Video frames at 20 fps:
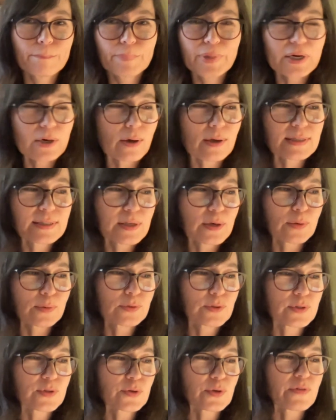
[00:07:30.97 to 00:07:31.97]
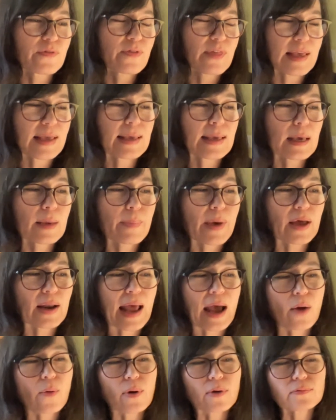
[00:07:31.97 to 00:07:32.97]
but also just sort of thinking about
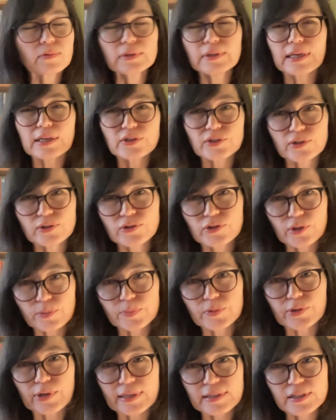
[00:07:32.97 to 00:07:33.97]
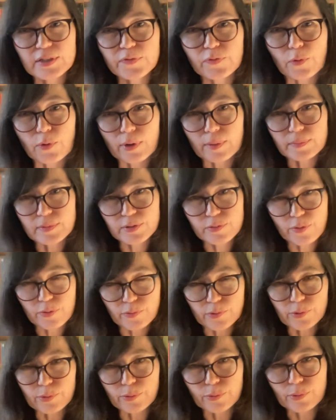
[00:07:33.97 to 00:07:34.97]
how our relationship transformed
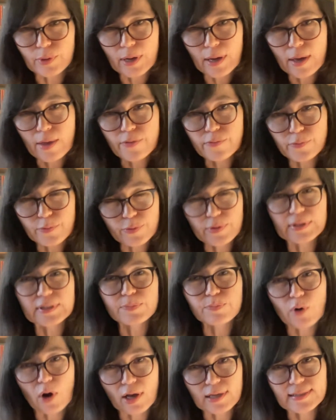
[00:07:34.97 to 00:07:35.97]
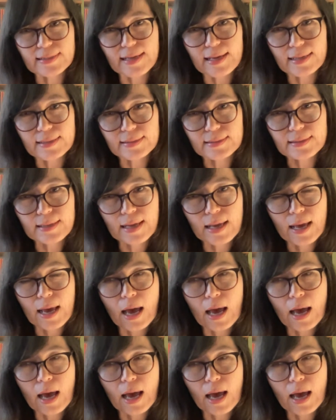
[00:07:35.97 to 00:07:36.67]
through this process.